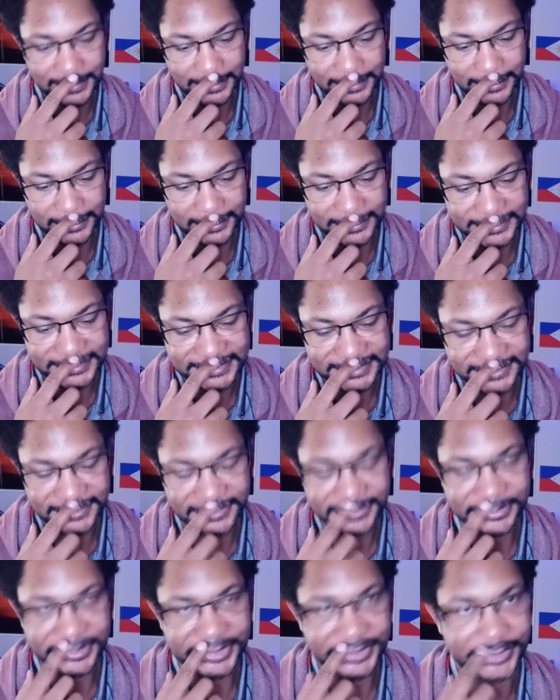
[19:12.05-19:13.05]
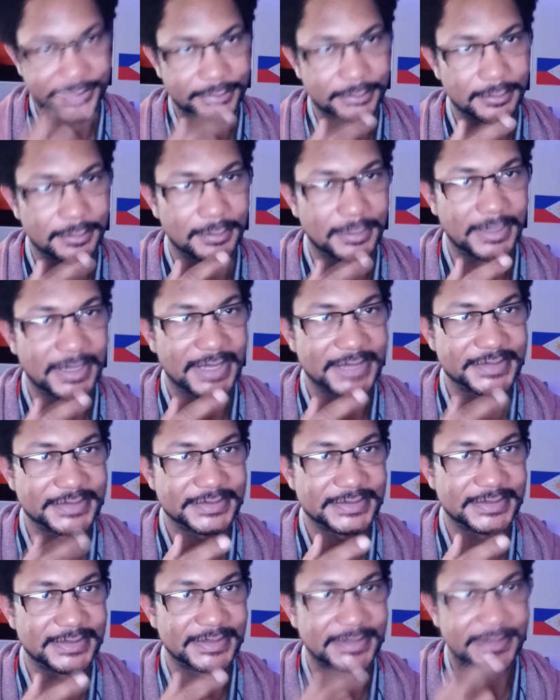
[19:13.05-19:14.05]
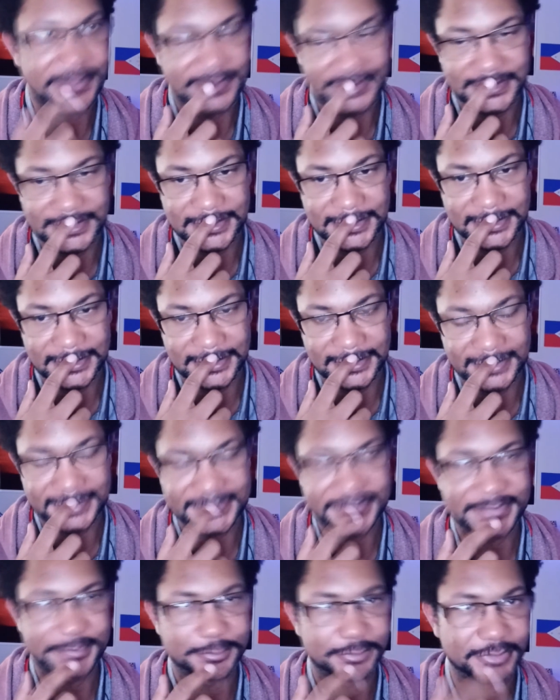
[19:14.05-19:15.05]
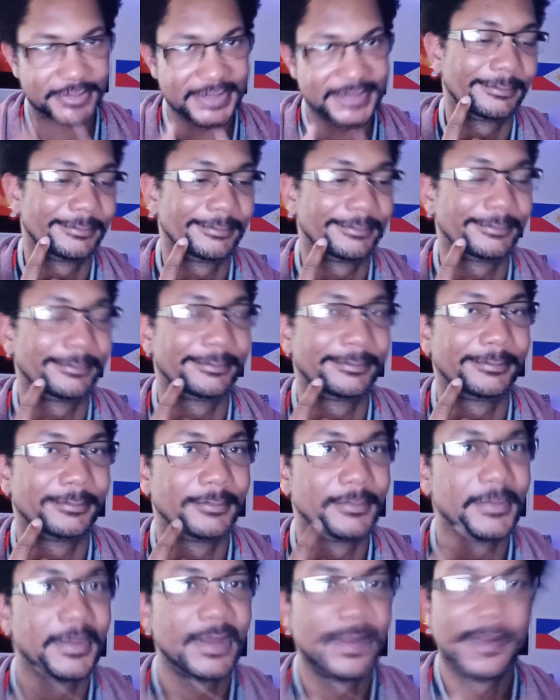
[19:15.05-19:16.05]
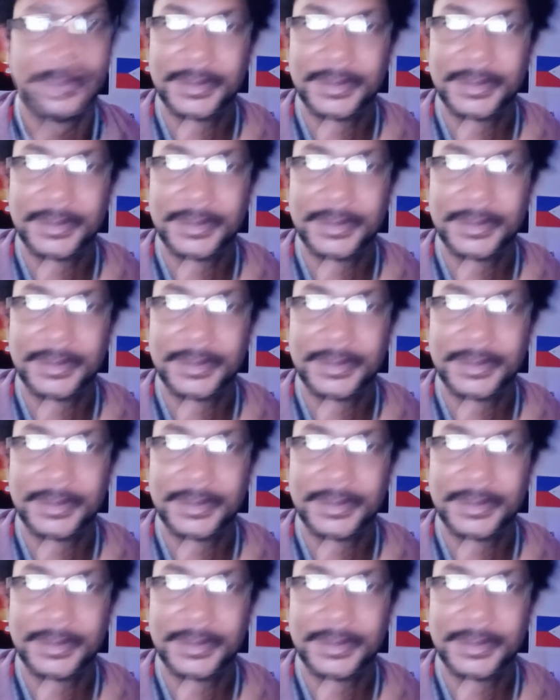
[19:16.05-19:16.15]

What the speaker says: So Maduro actually expressed. He